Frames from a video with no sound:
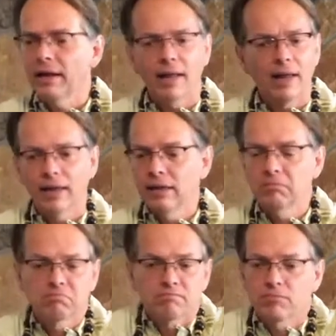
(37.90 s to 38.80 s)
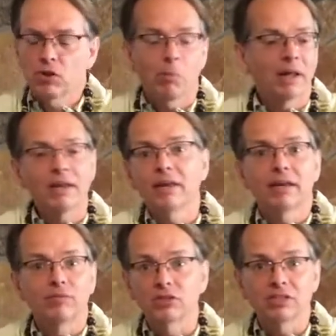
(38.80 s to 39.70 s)
and nobody had
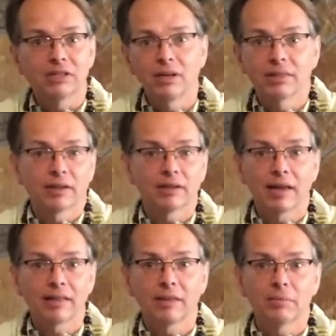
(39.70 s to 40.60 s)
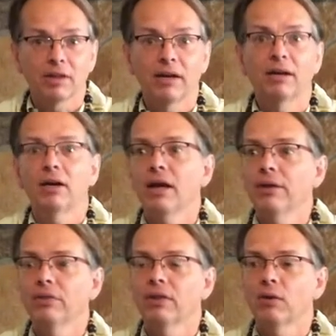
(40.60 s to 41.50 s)
ever seen anything like them there,
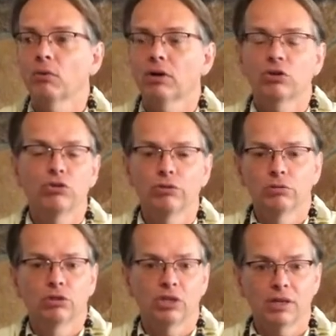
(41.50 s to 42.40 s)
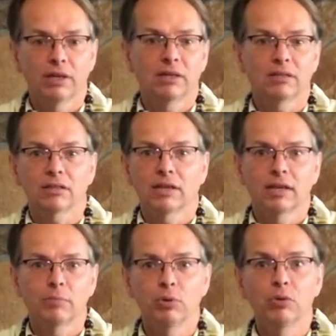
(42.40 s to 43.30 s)
and they were a huge hit
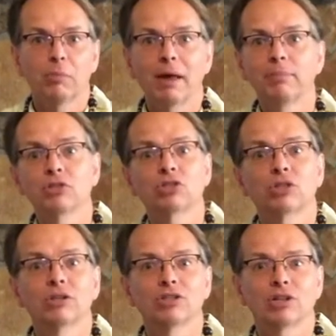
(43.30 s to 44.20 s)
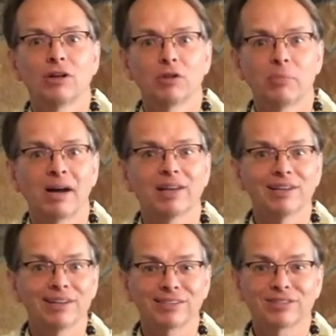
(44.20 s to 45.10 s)
at Puna Baptist Church at all the
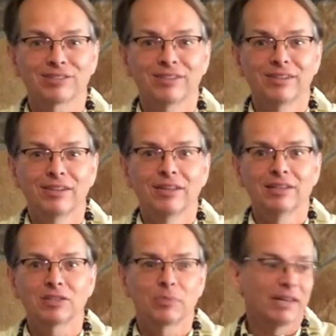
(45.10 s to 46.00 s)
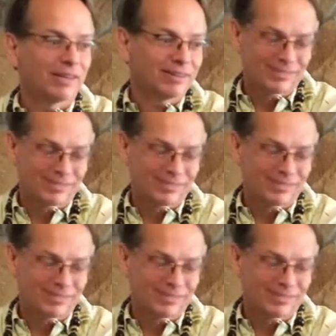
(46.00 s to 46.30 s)
potlucks. Let's begin.